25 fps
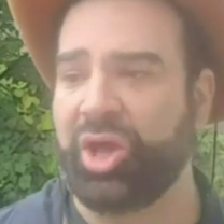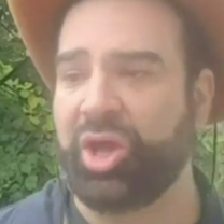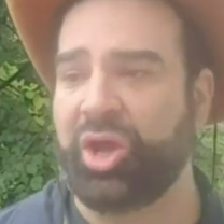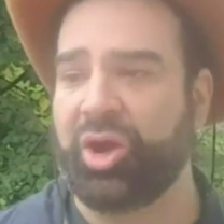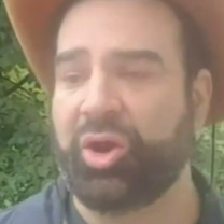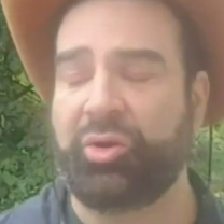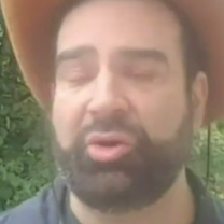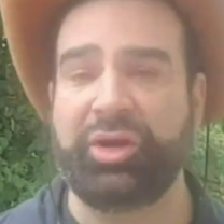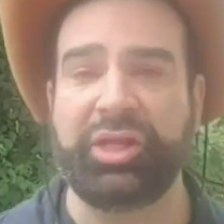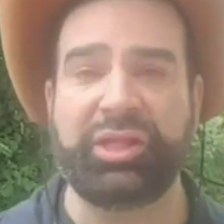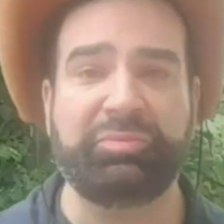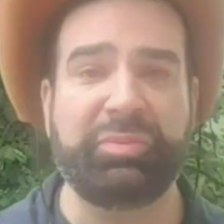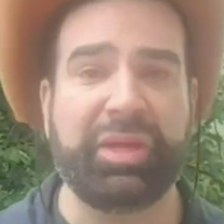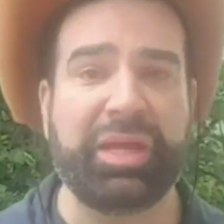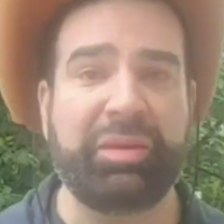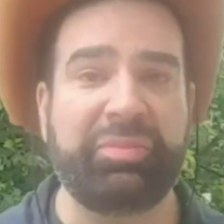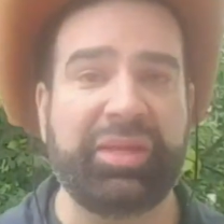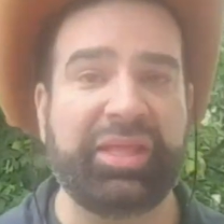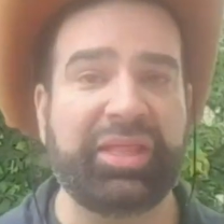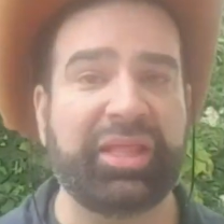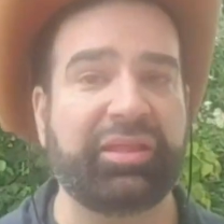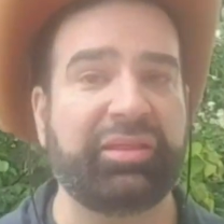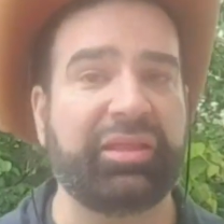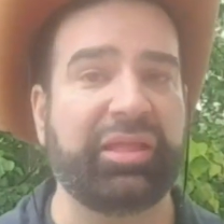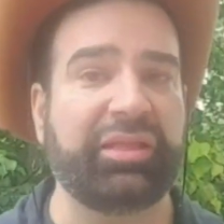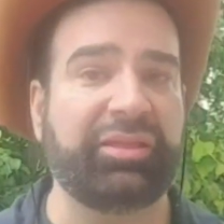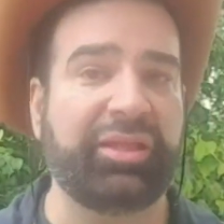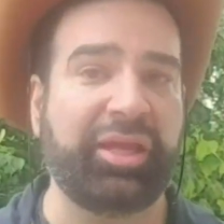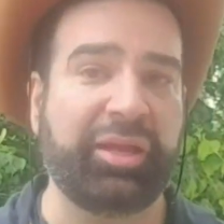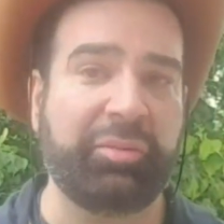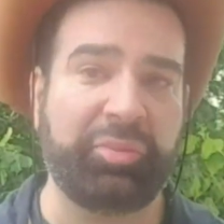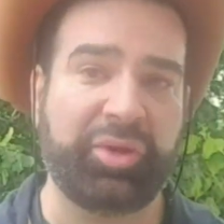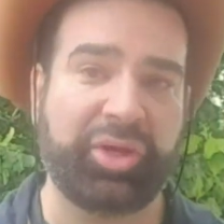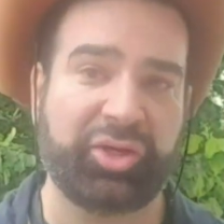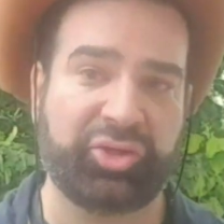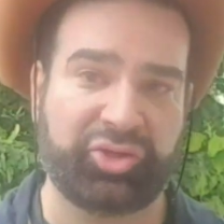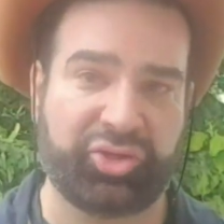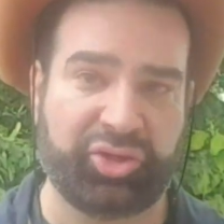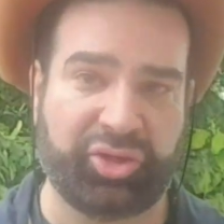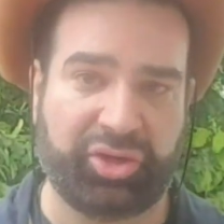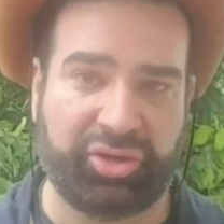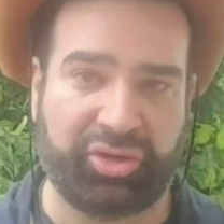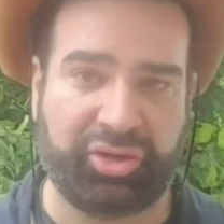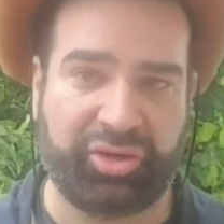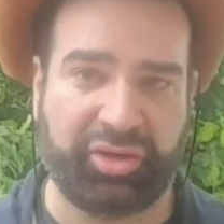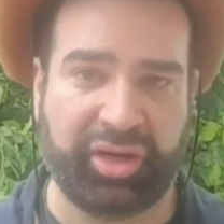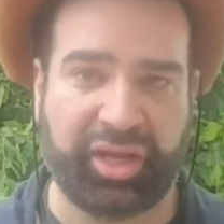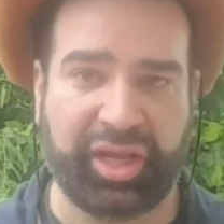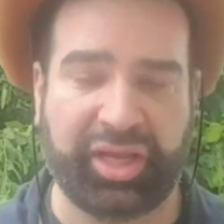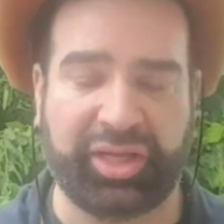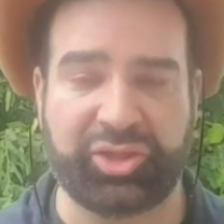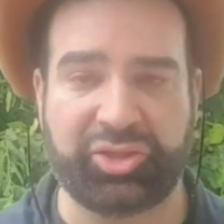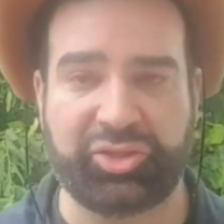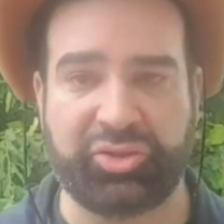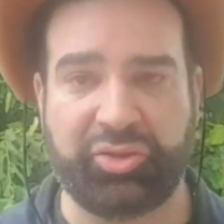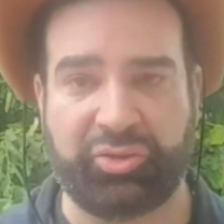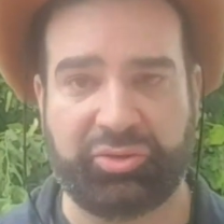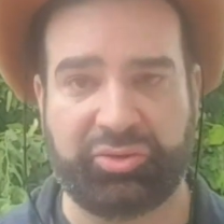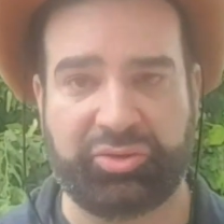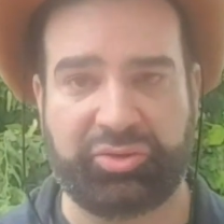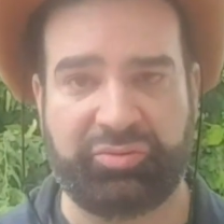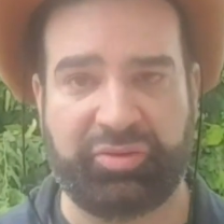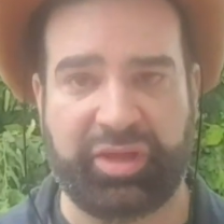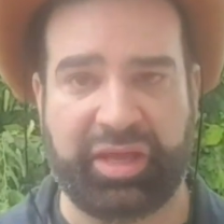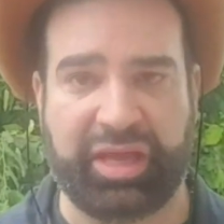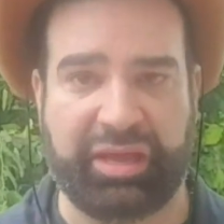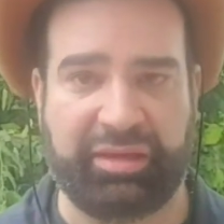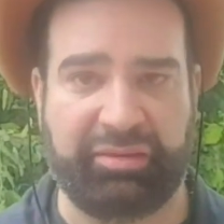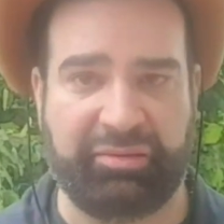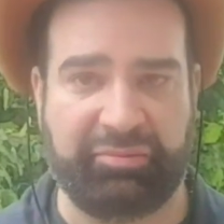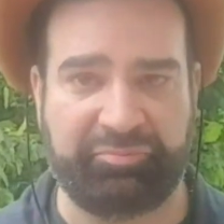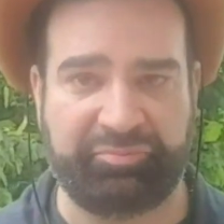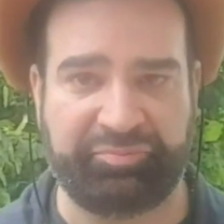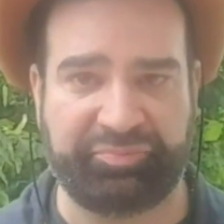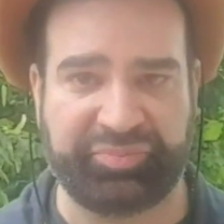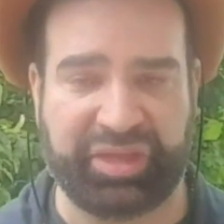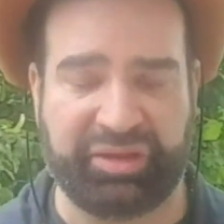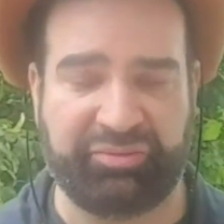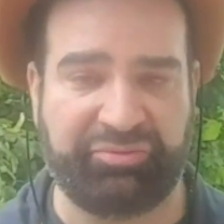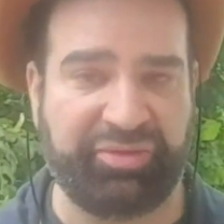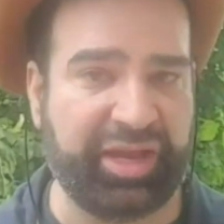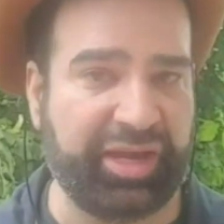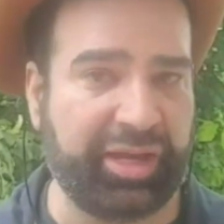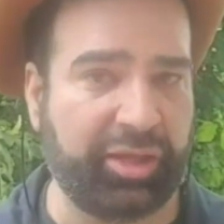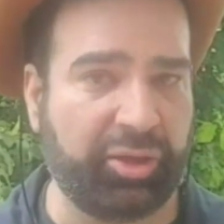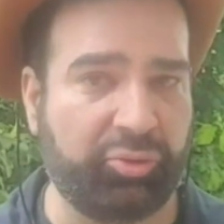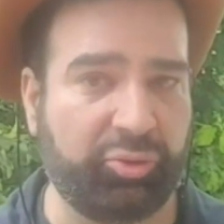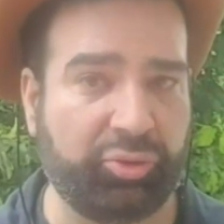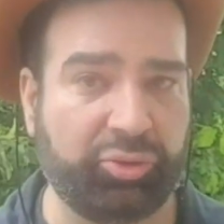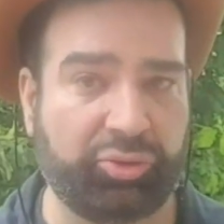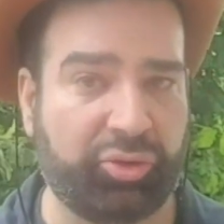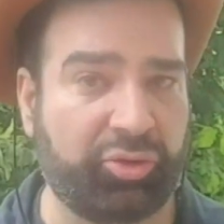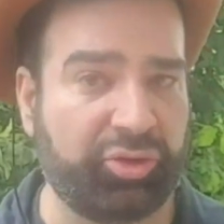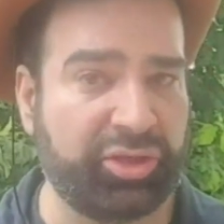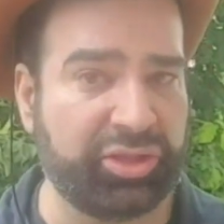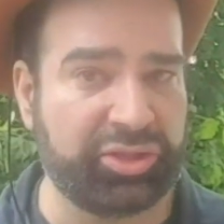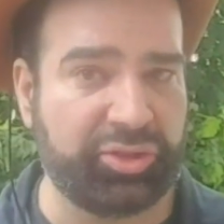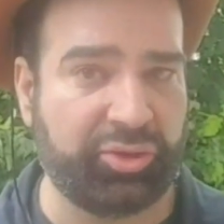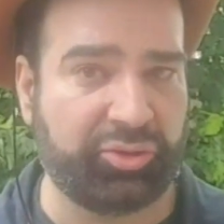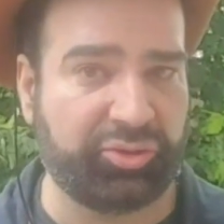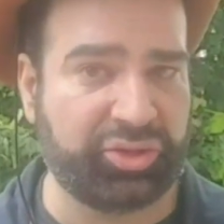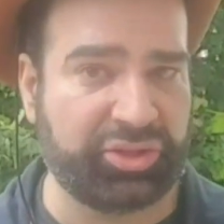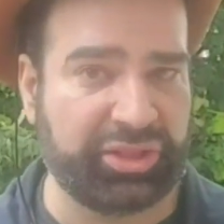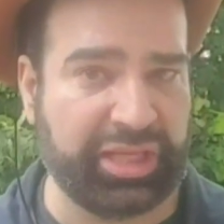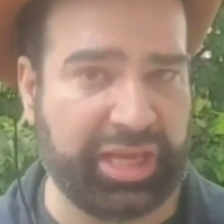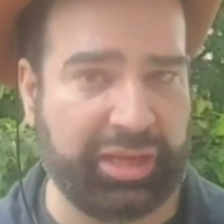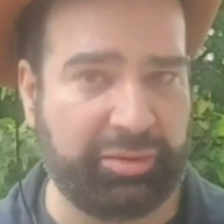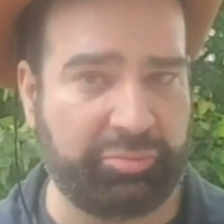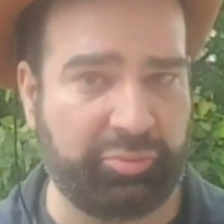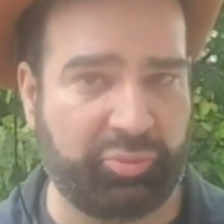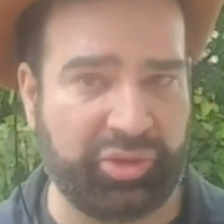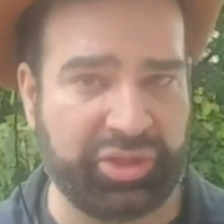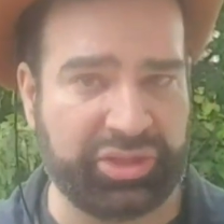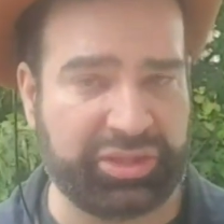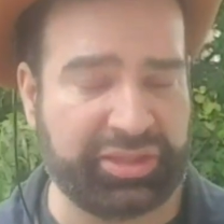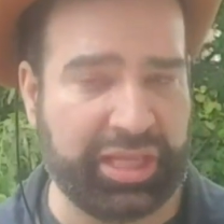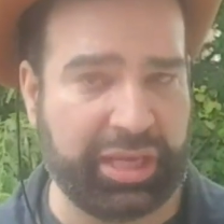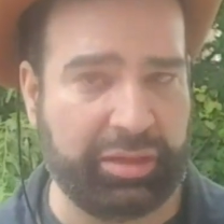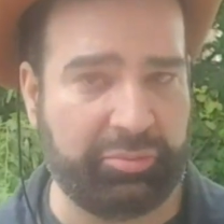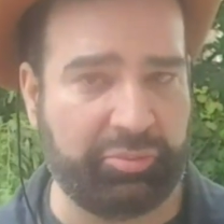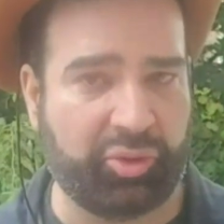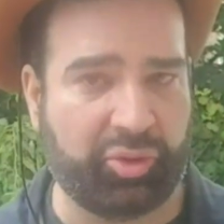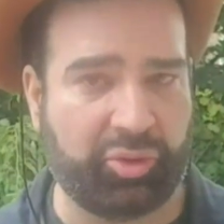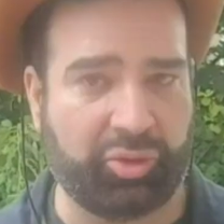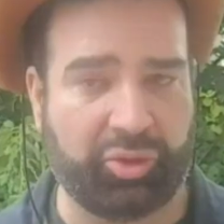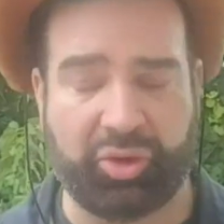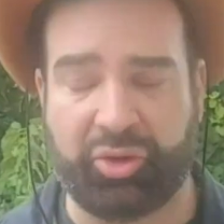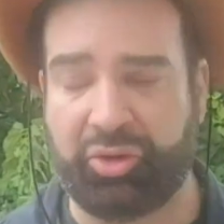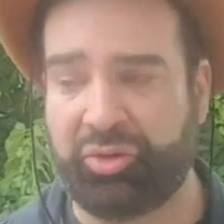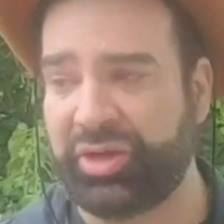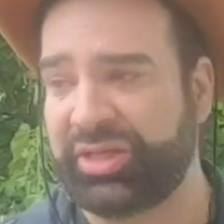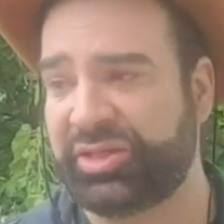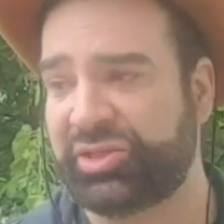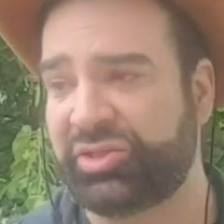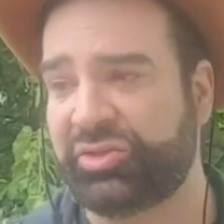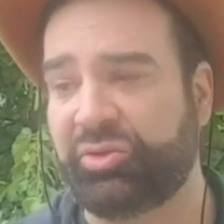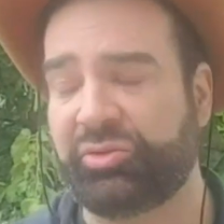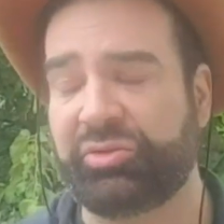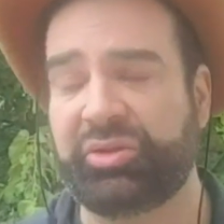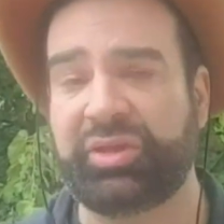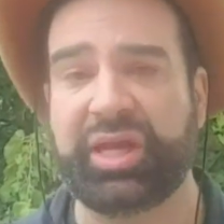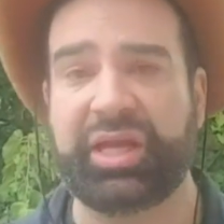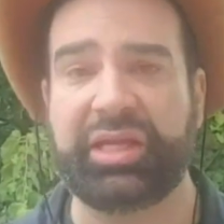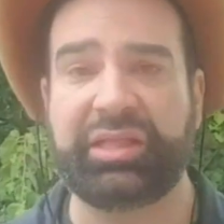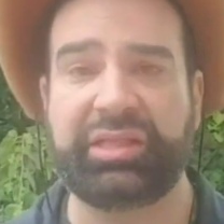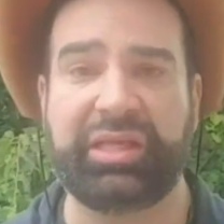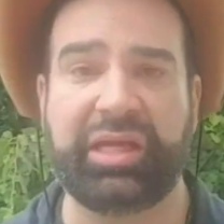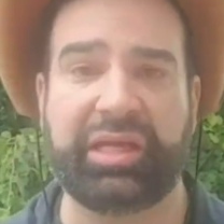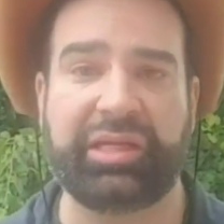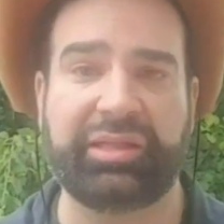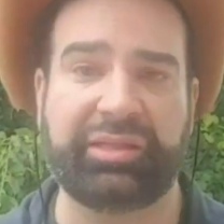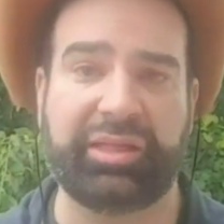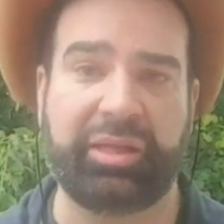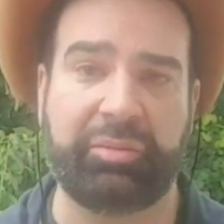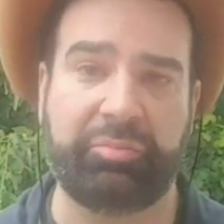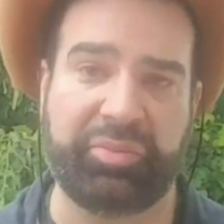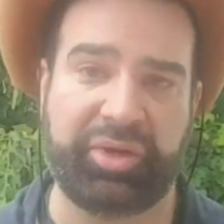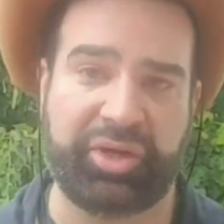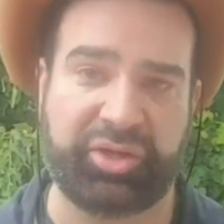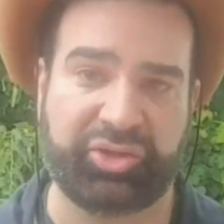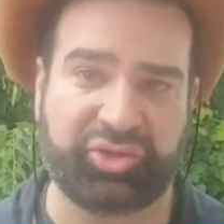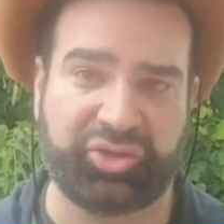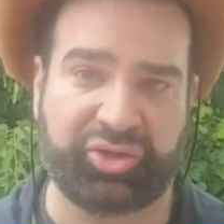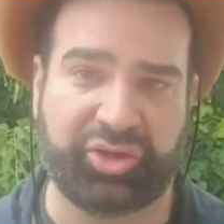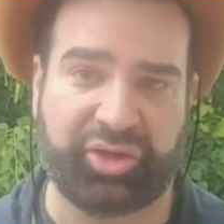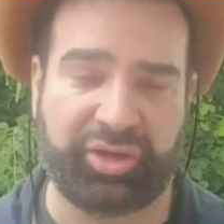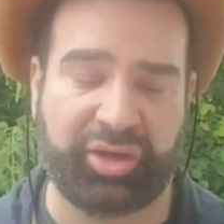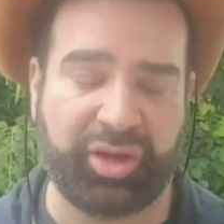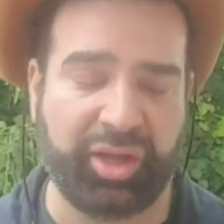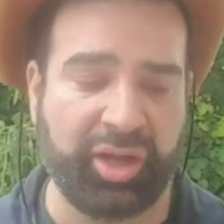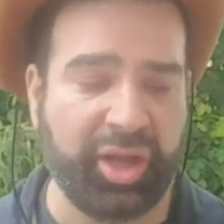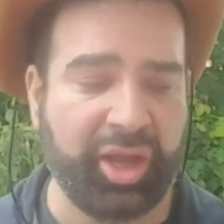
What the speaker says: Or it may be that the temperature is not very good, or is not stable, or it's not the ideal temperature,